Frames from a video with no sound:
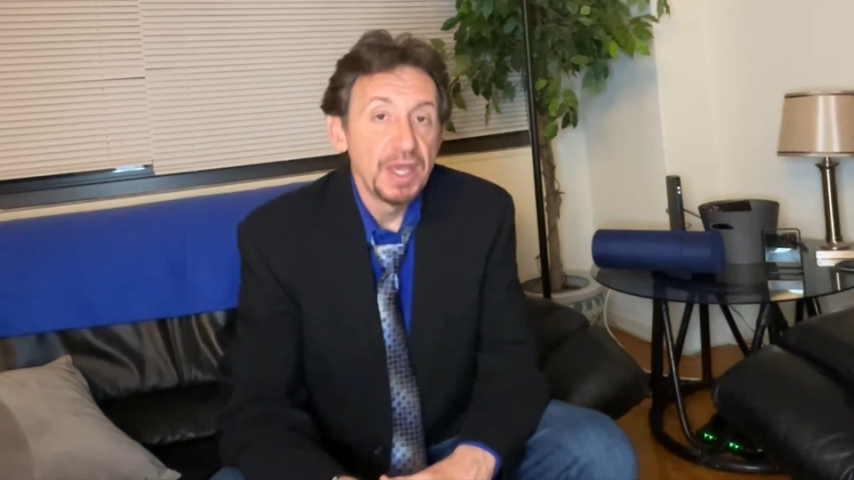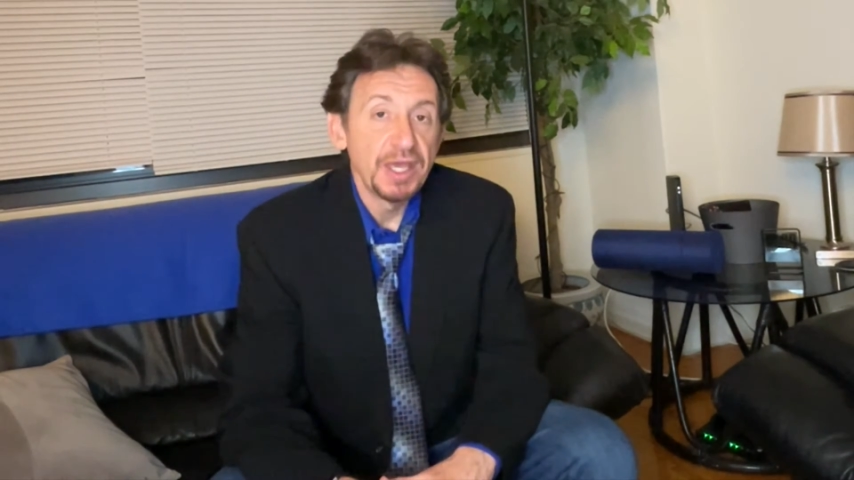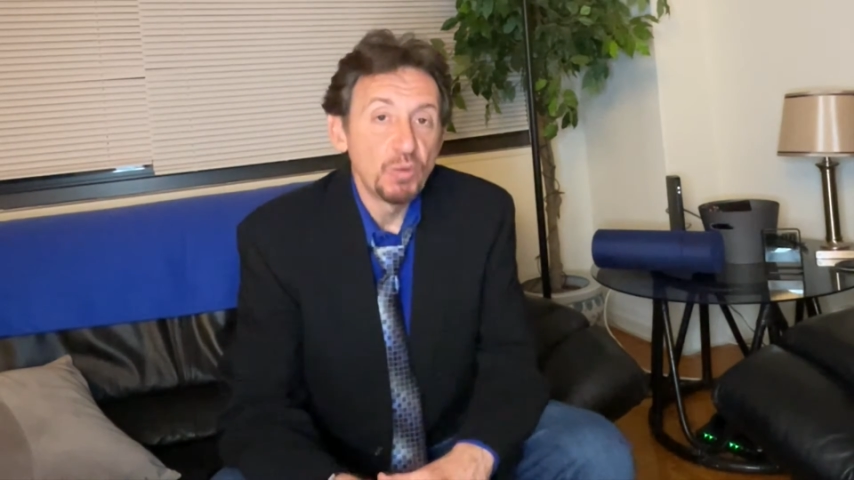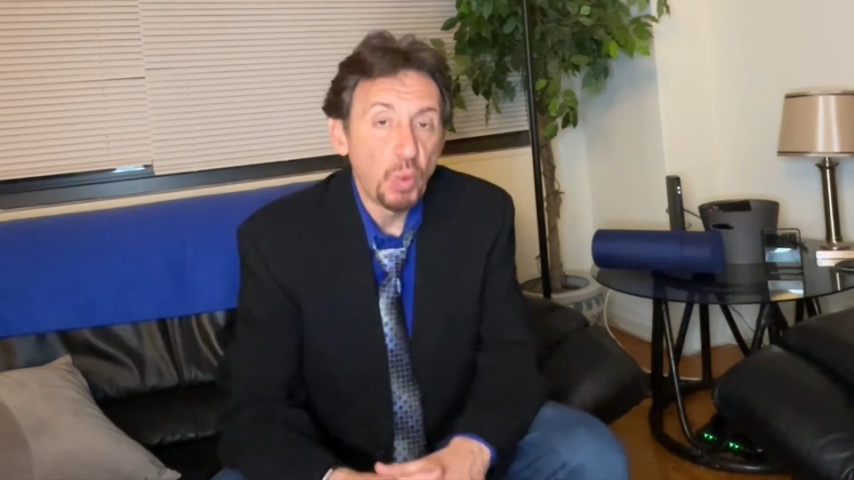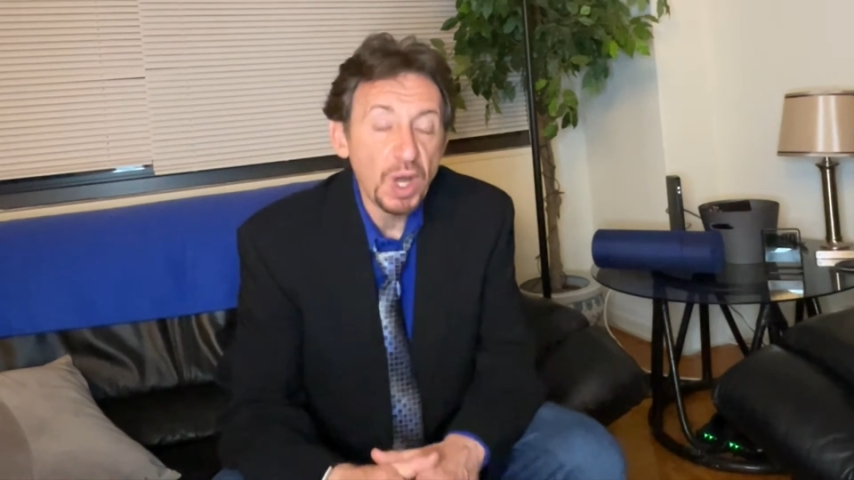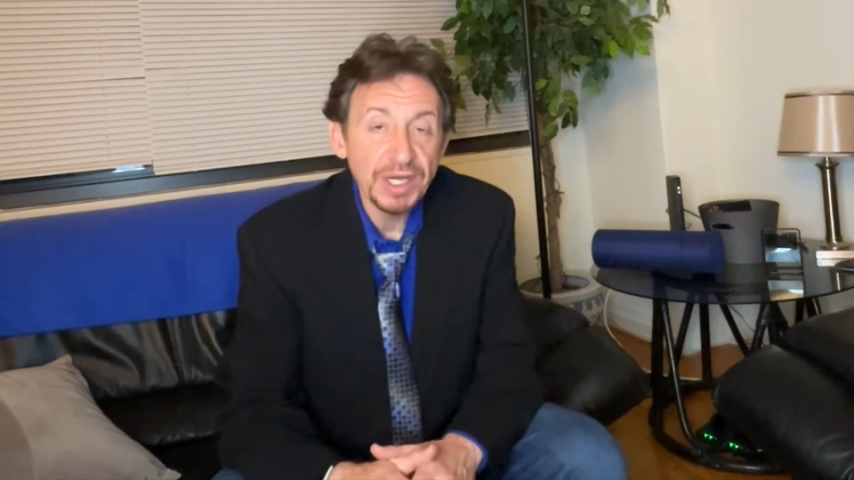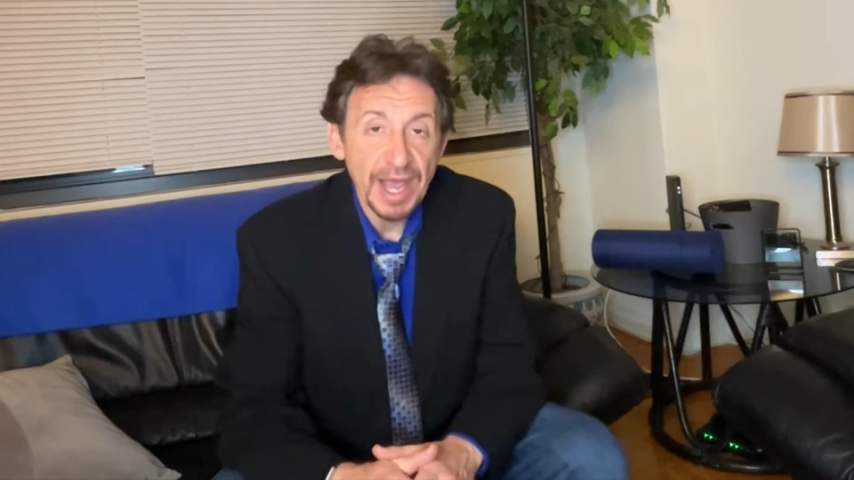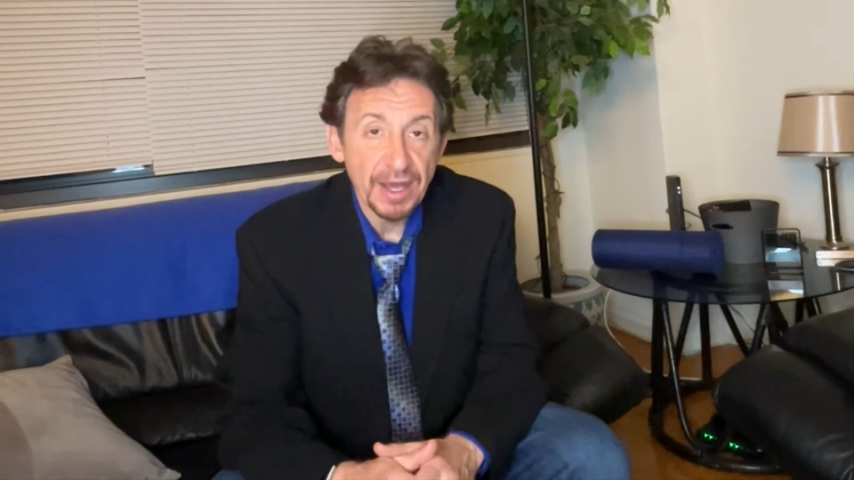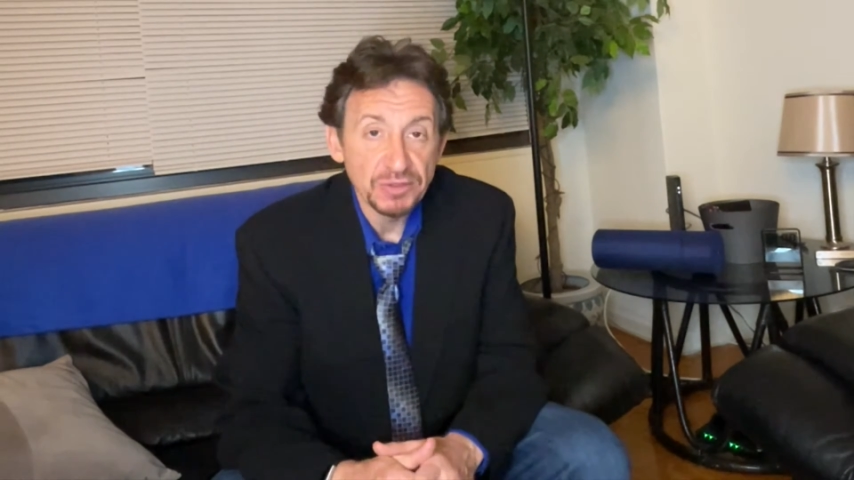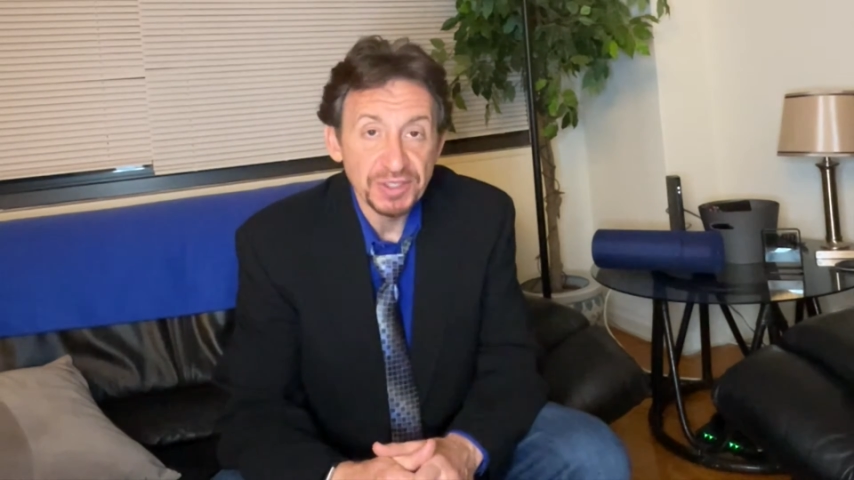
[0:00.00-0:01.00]
In one
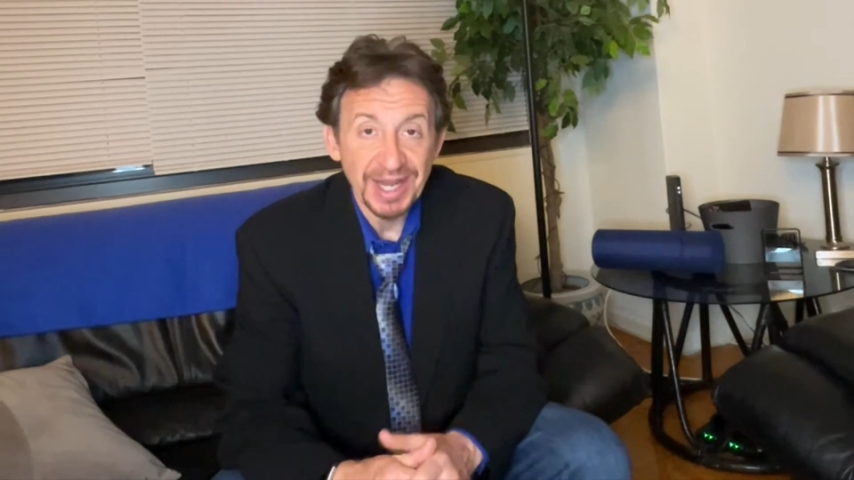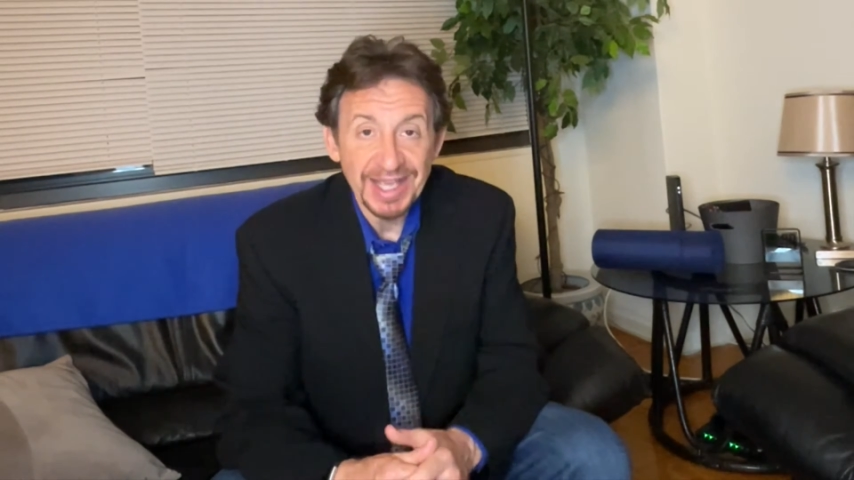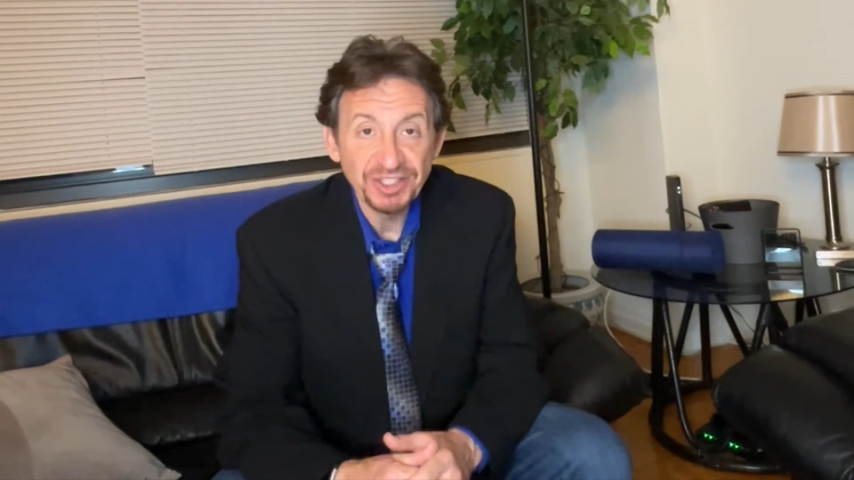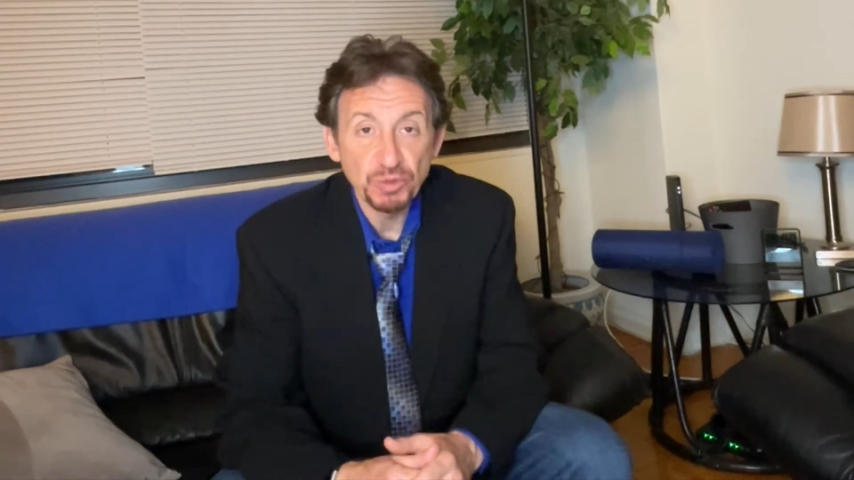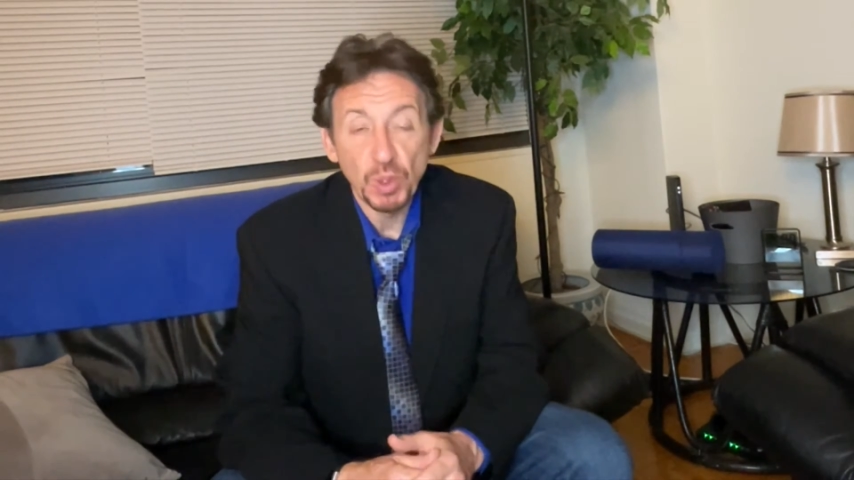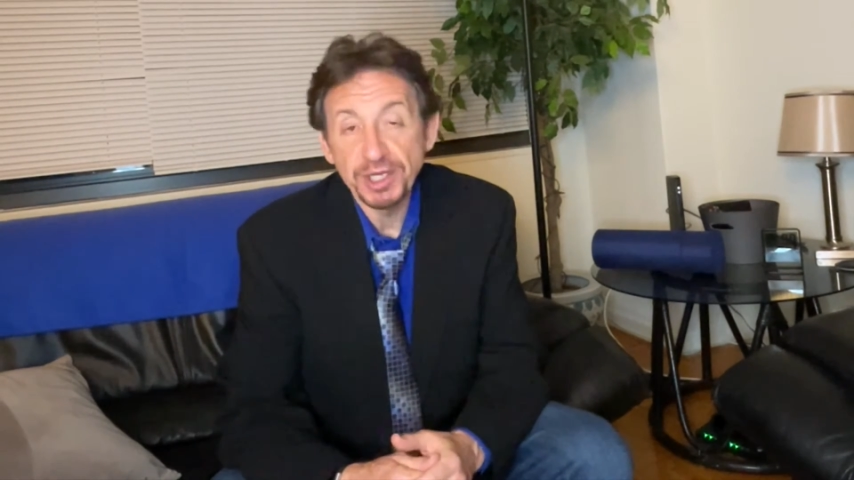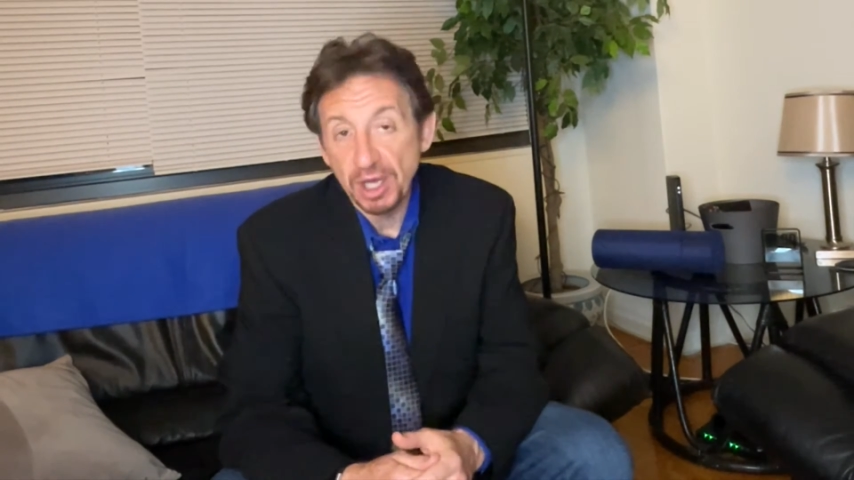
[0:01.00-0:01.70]
house, an agent went